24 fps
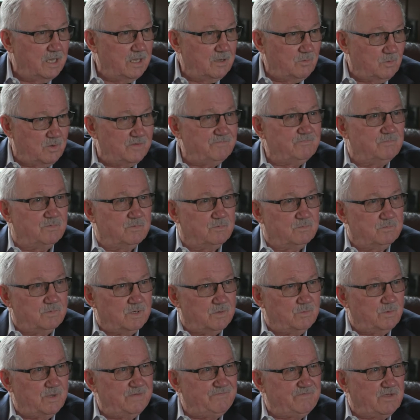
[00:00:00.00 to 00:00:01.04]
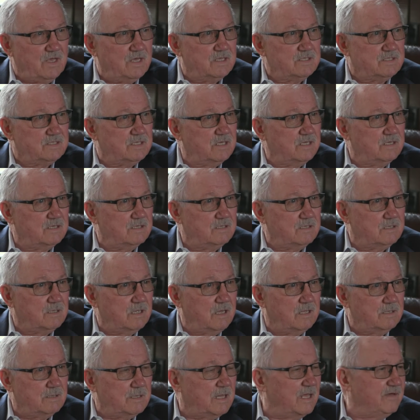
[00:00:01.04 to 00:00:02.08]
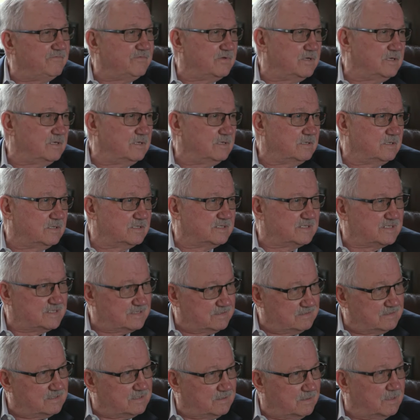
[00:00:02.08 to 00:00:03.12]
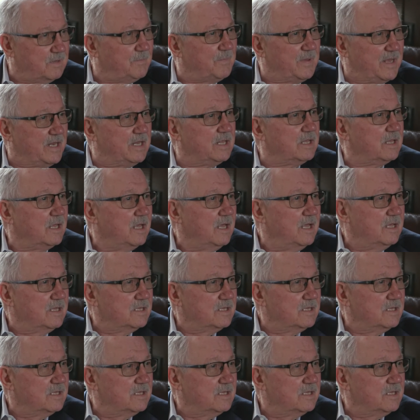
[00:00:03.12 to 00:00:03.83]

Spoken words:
We've got 11 to depending.